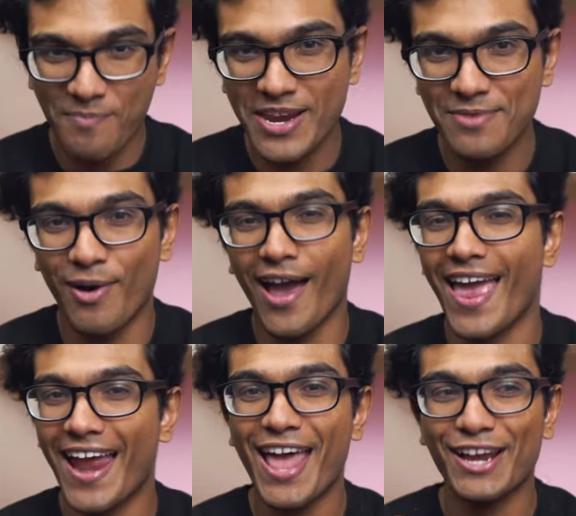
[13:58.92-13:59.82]
I mean by
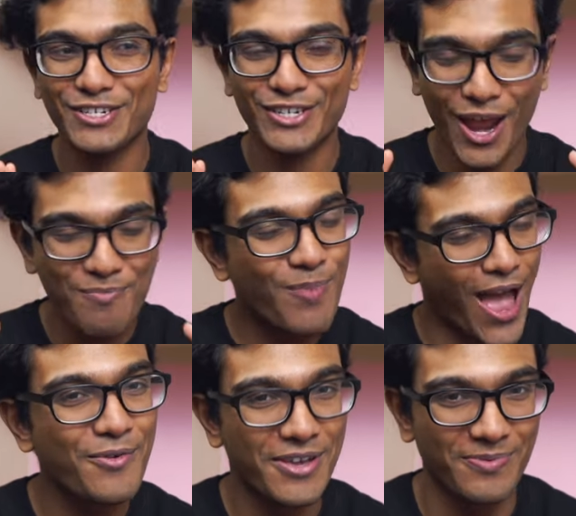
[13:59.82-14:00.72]
it, and
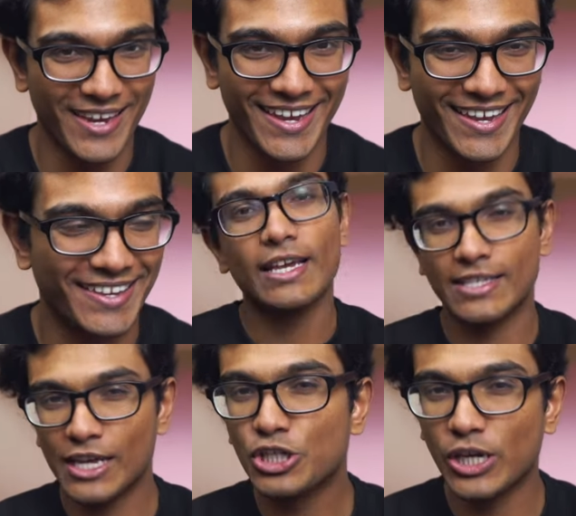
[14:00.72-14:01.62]
bear with me here.
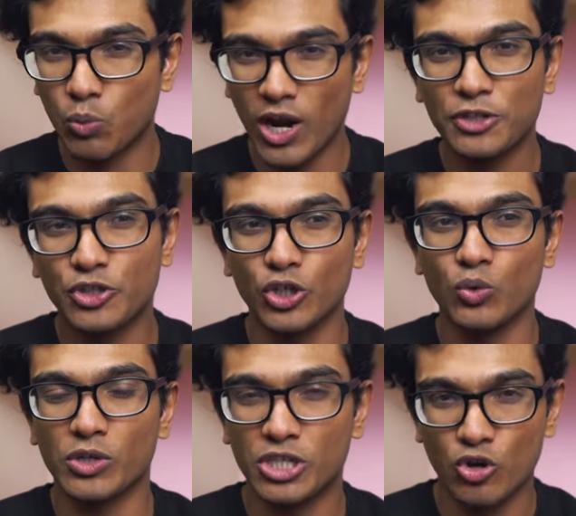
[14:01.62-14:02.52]
Essentially, what I do
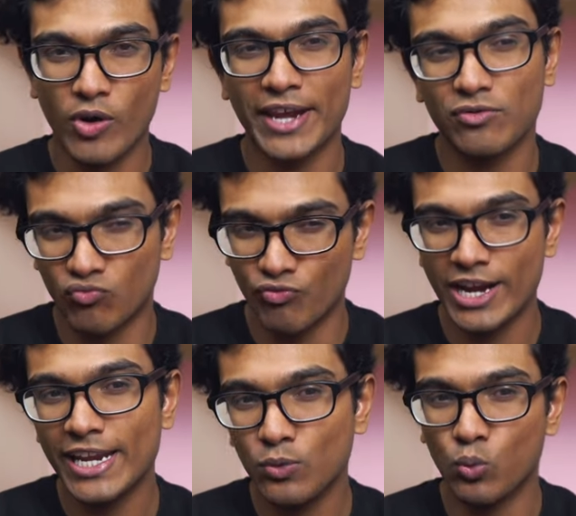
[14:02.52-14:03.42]
was create
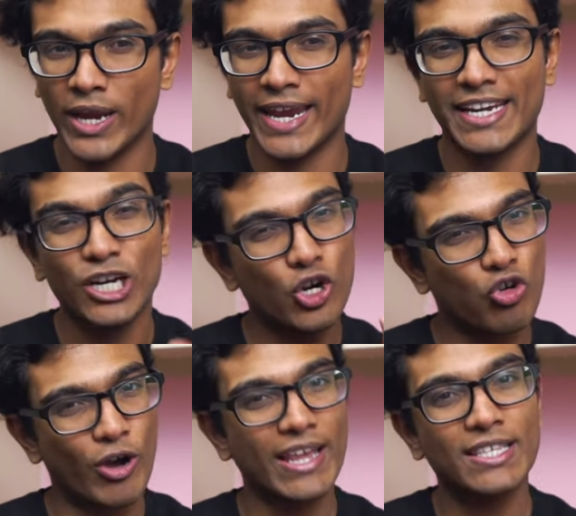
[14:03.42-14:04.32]
really weird,
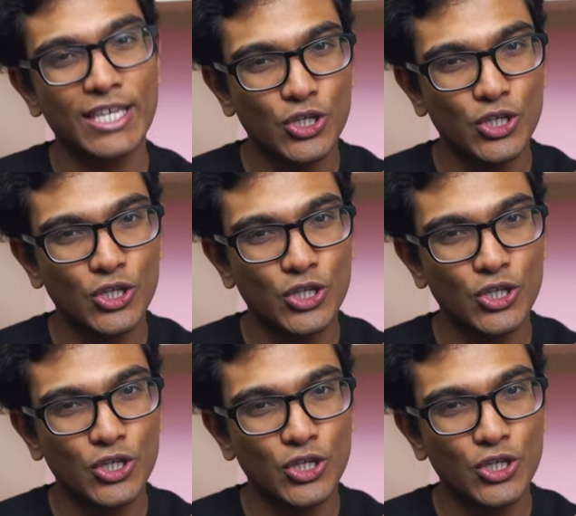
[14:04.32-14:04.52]
crazy